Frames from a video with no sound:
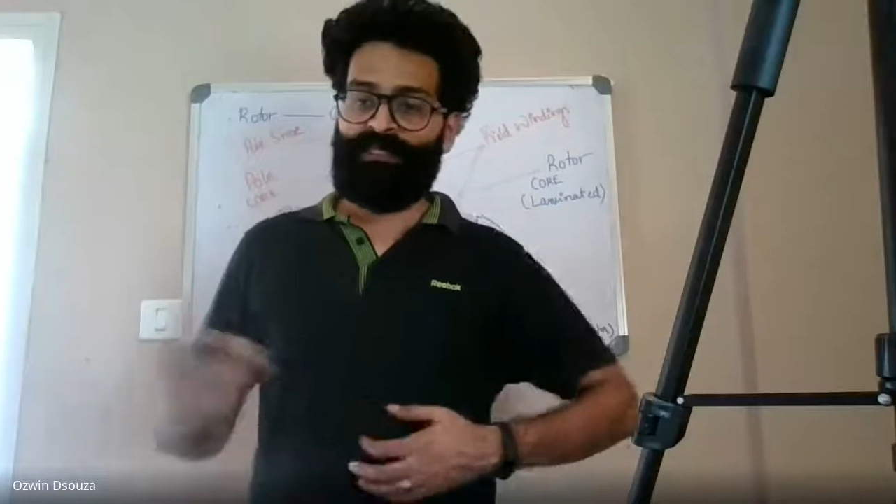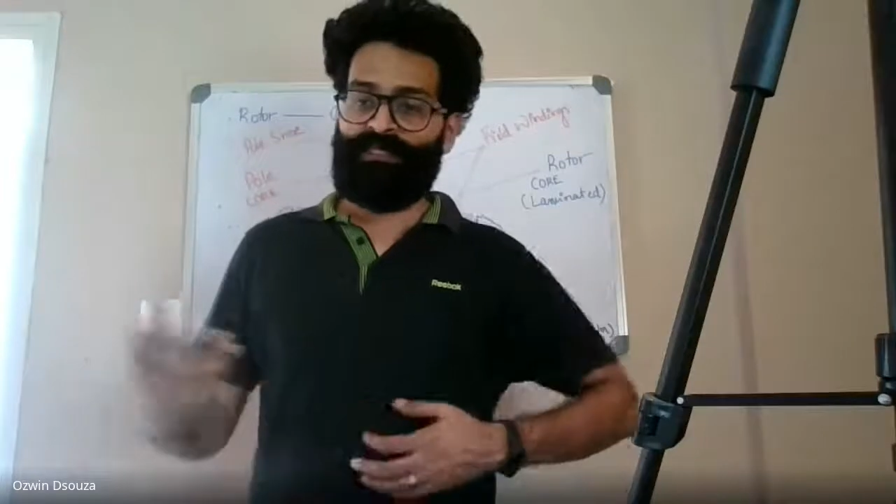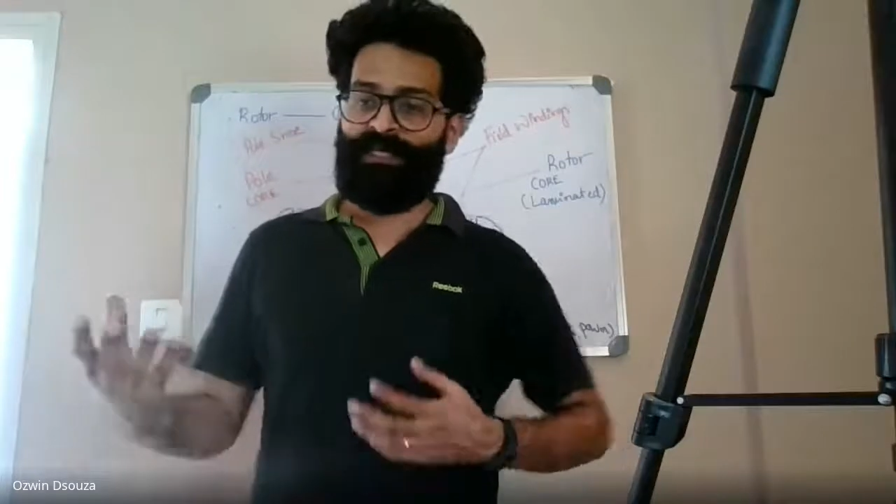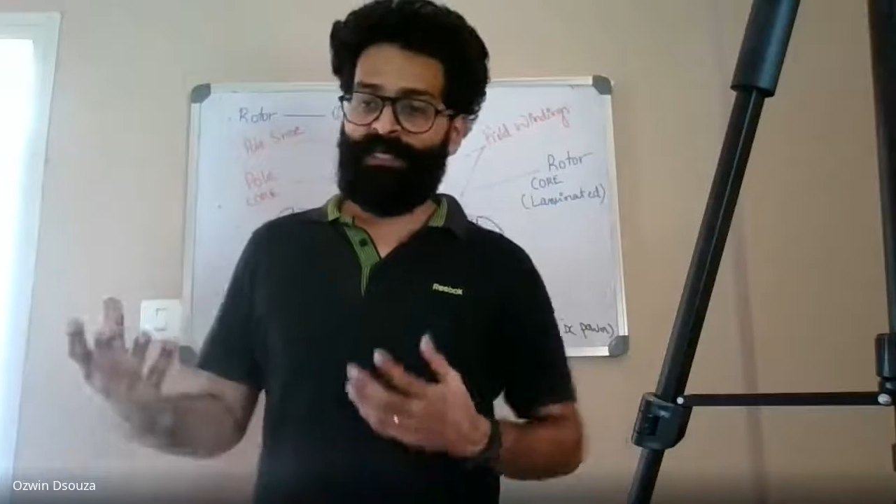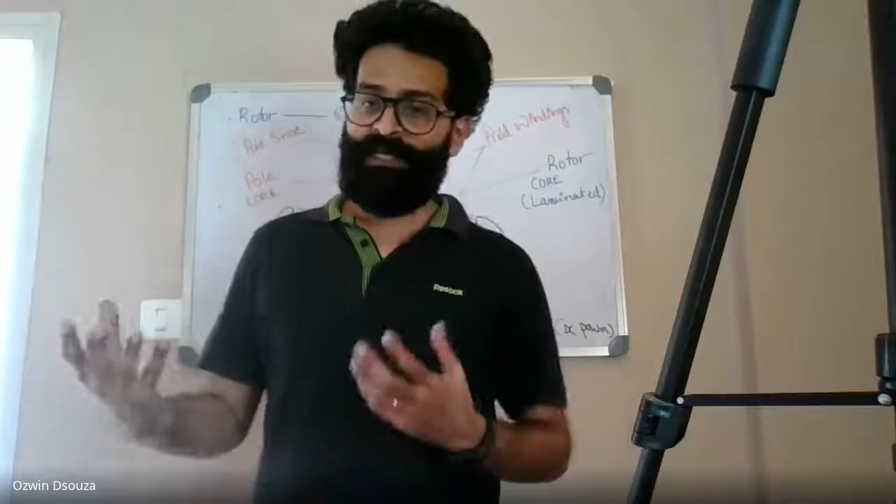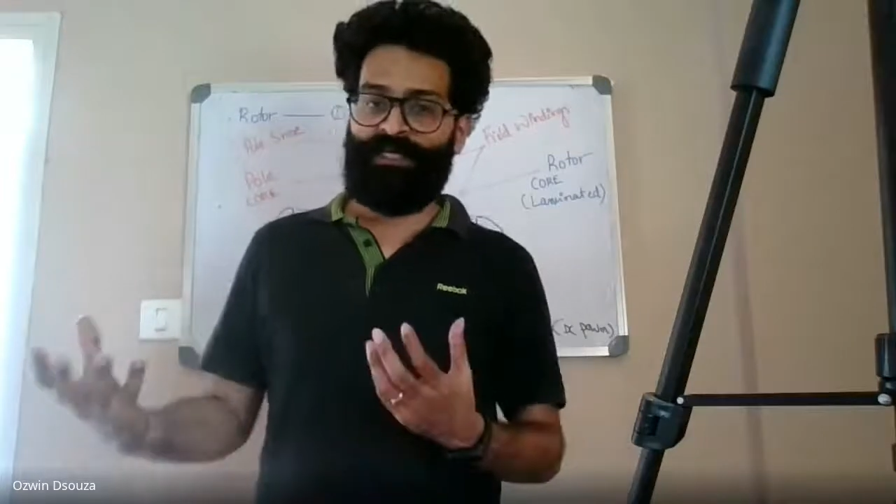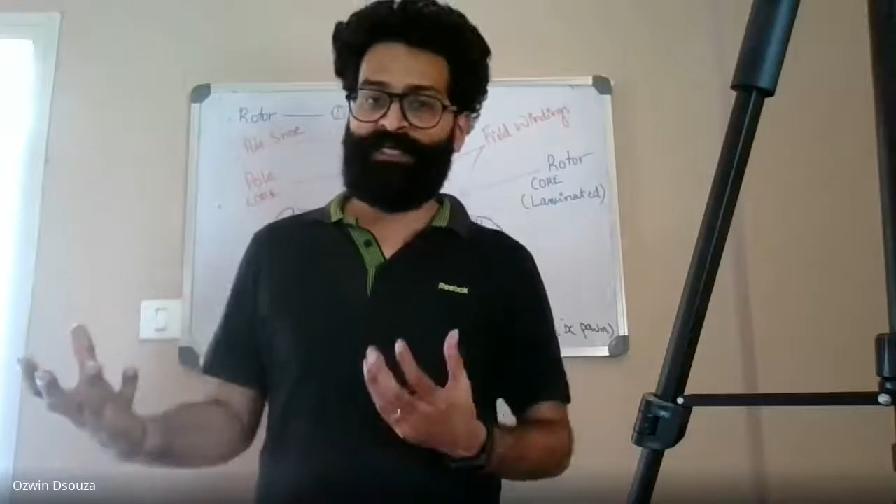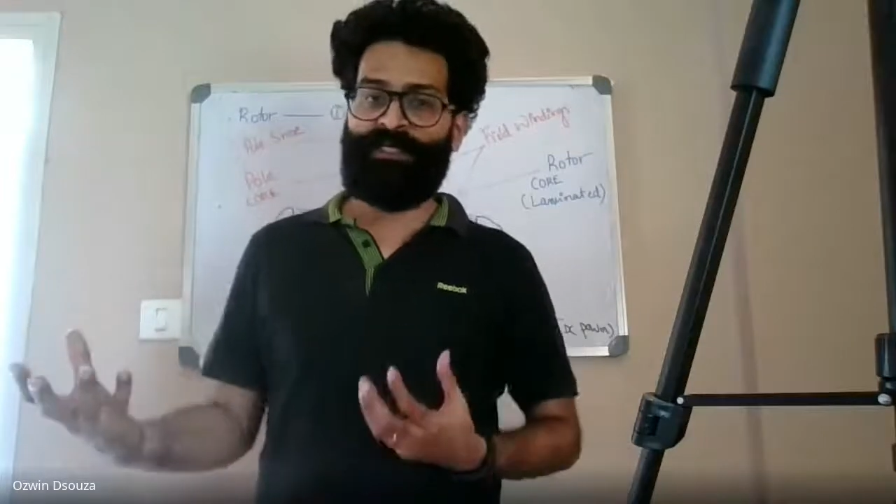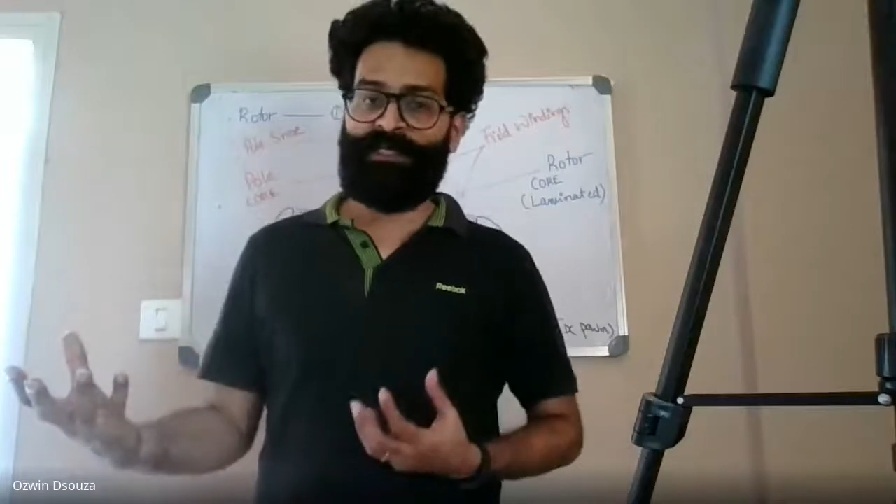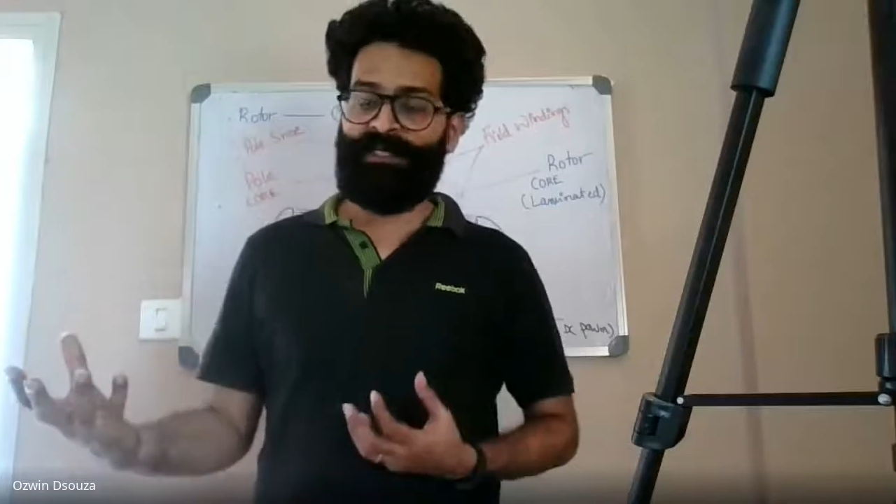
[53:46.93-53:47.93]
say
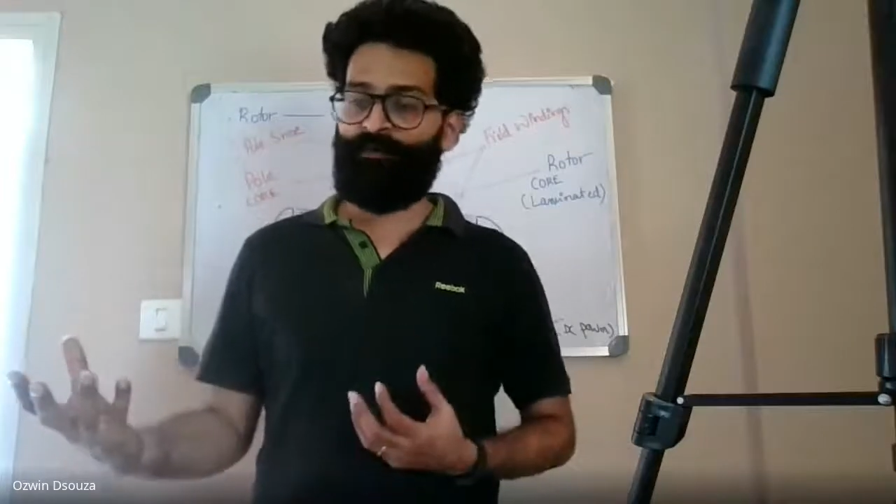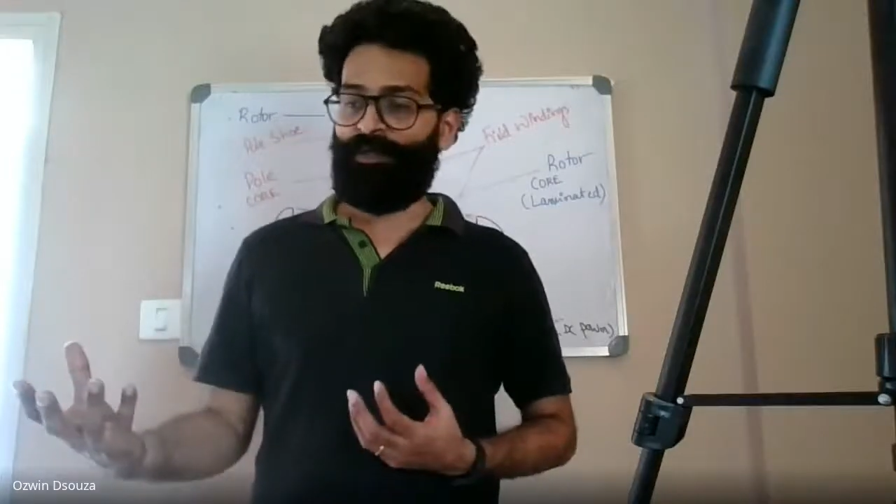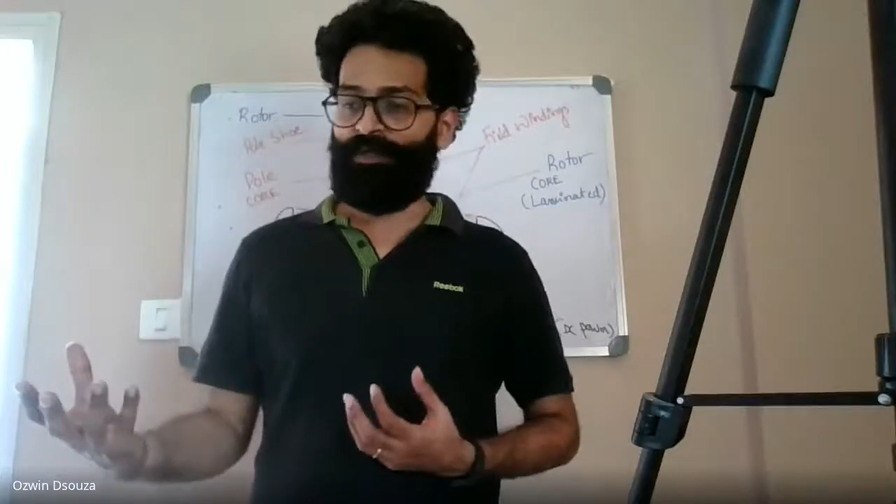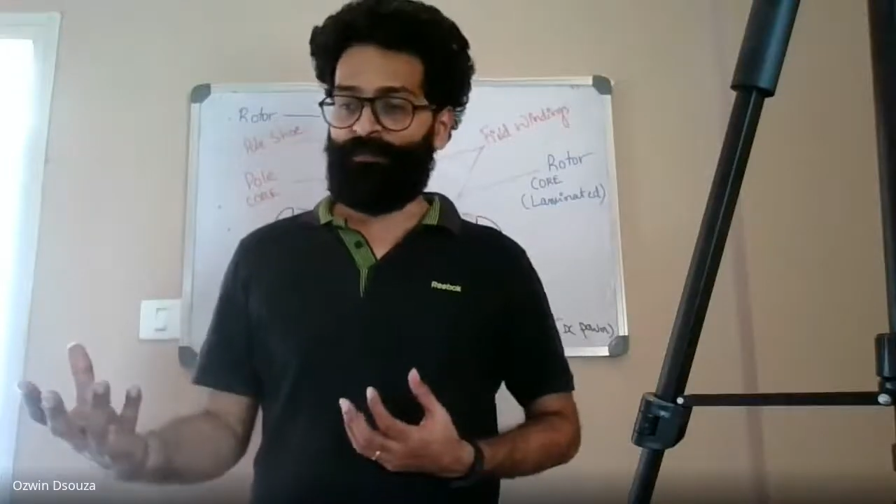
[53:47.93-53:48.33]
area a1